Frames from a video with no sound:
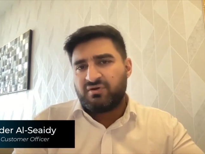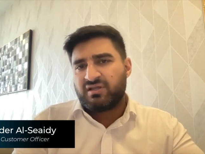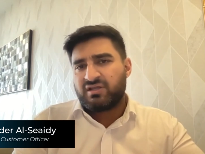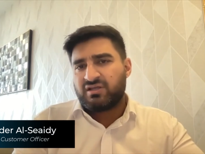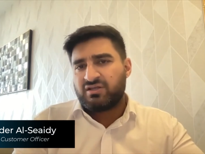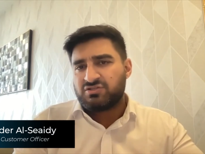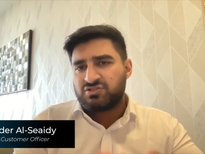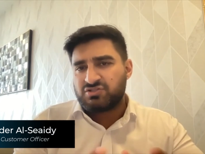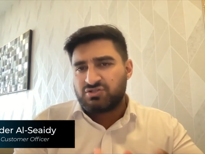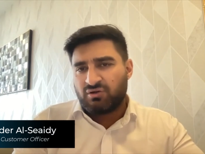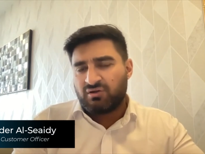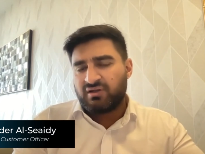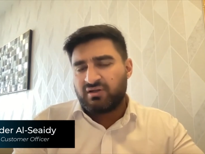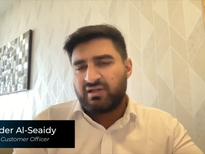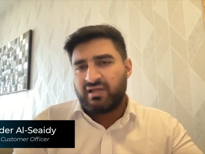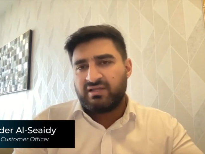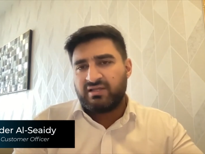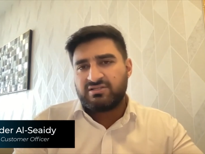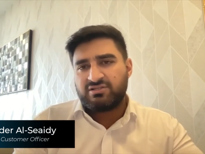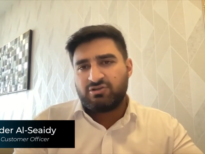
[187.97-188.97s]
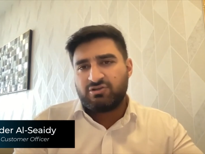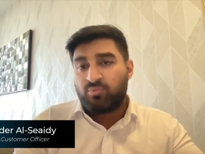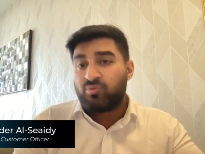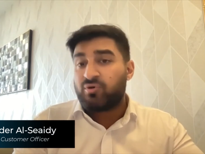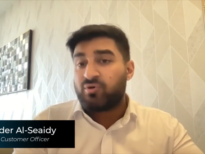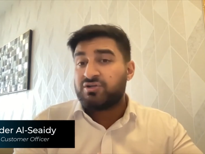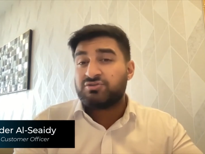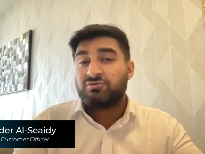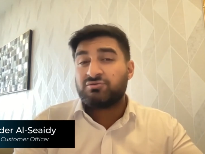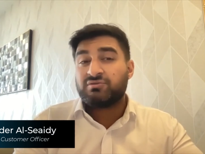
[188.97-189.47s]
It consolidates the
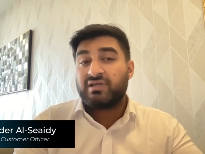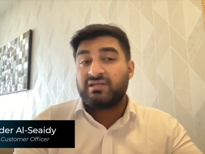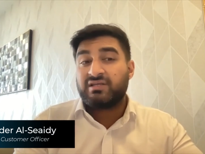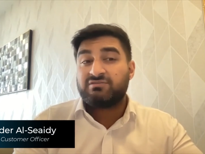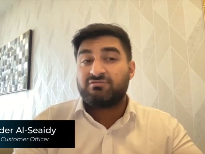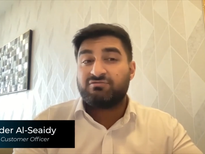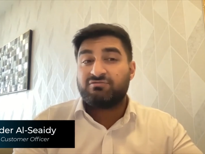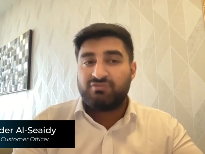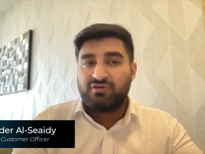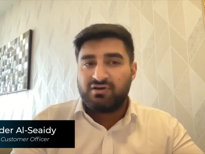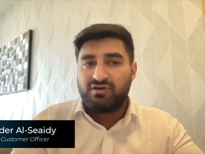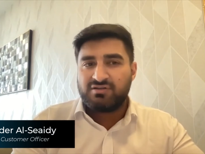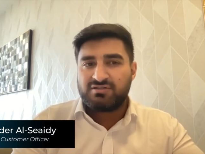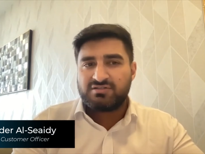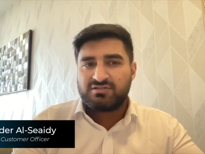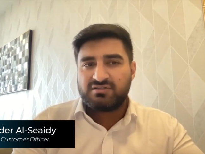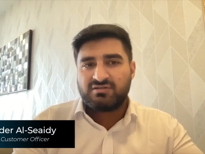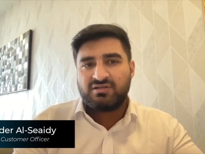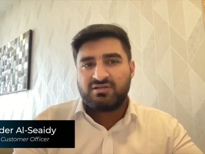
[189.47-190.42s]
operational data first,